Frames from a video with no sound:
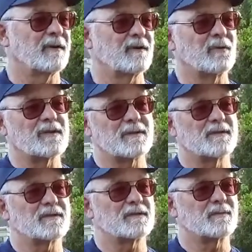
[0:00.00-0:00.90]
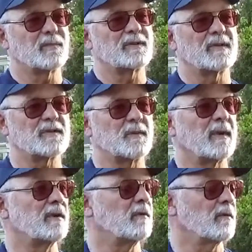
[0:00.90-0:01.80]
residents
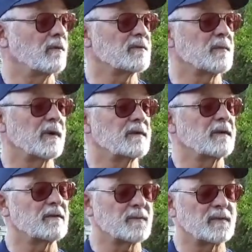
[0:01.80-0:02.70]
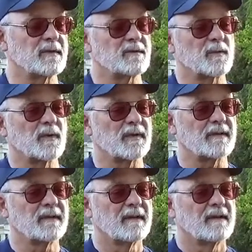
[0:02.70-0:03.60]
participate or spectators participate.
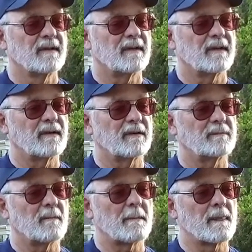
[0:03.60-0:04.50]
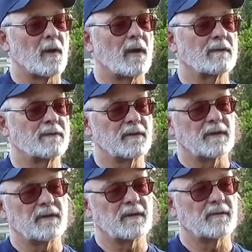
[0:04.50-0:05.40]
All of
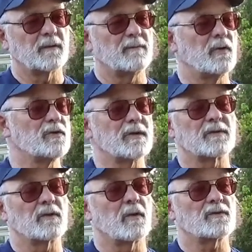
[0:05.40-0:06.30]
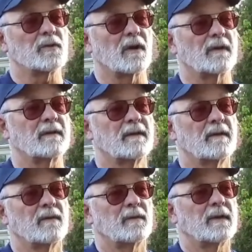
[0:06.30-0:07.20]
the music that goes on.
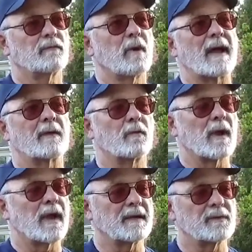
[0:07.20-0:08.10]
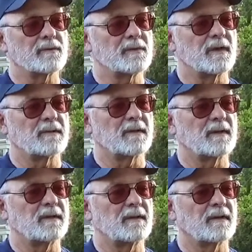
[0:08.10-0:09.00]
We have Rockin' Ronnie, who's done
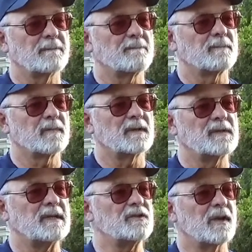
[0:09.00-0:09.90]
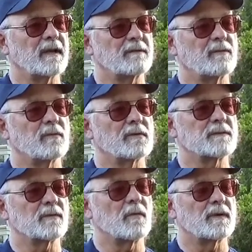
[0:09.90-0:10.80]
the DJing for us
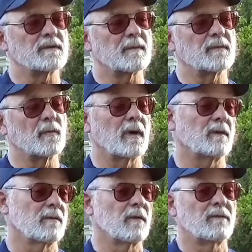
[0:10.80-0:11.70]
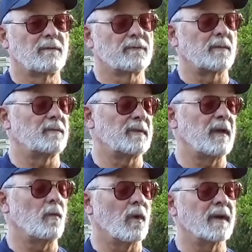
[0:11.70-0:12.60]
for quite some, well, from
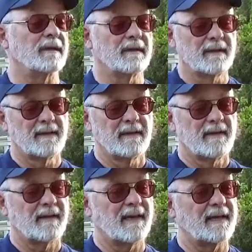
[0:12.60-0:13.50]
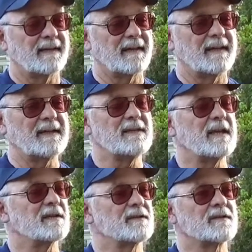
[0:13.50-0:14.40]
day one, and he
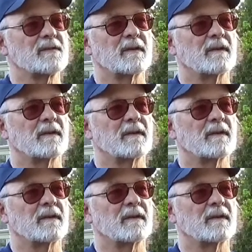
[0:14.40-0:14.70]
is